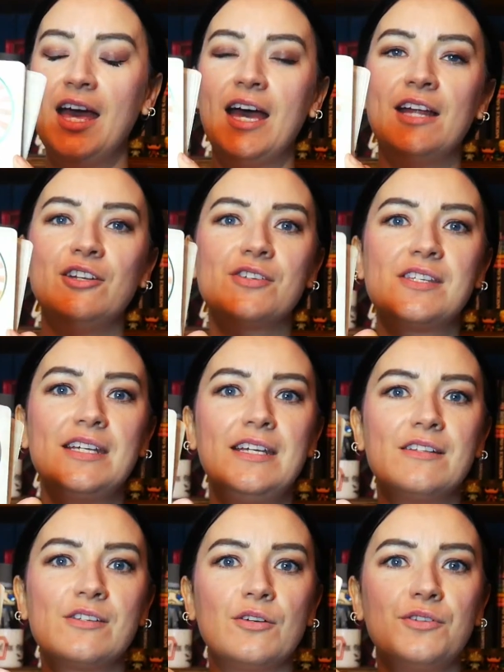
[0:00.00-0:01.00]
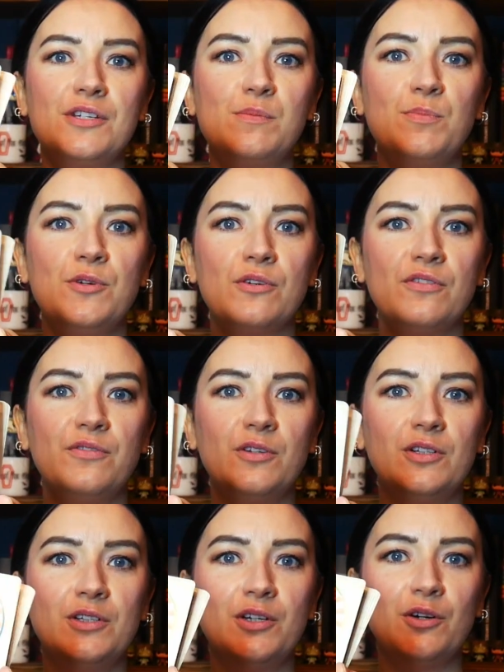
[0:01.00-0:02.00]
and you'll see it's got this
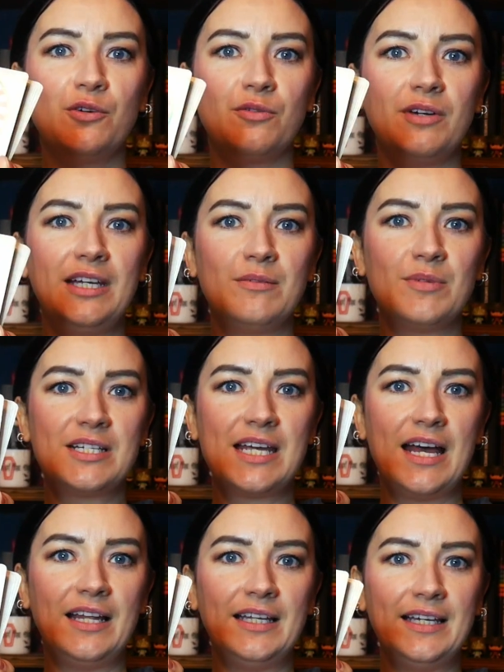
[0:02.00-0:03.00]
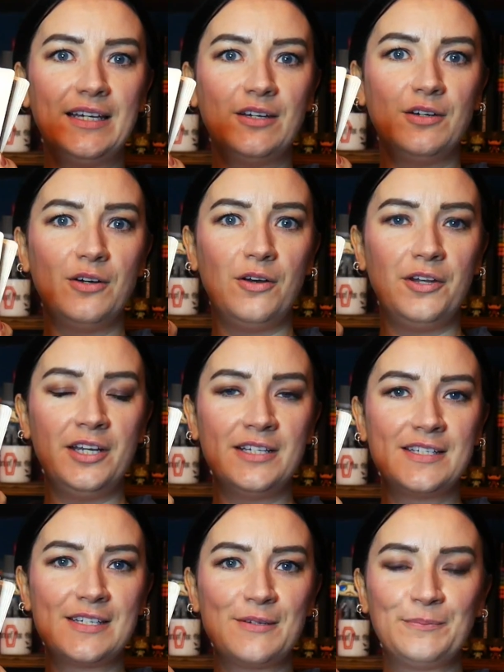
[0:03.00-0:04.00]
beautiful green metallic on
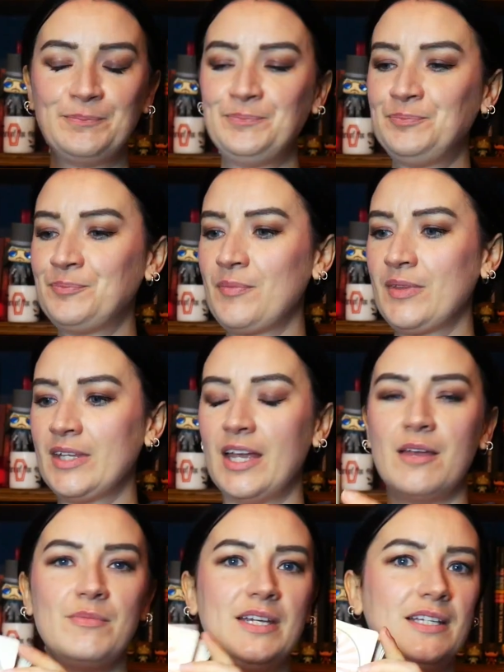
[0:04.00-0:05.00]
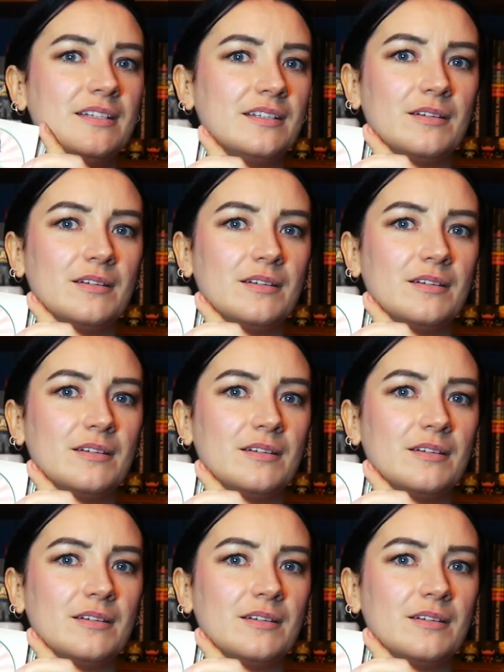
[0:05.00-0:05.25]
it. I mean,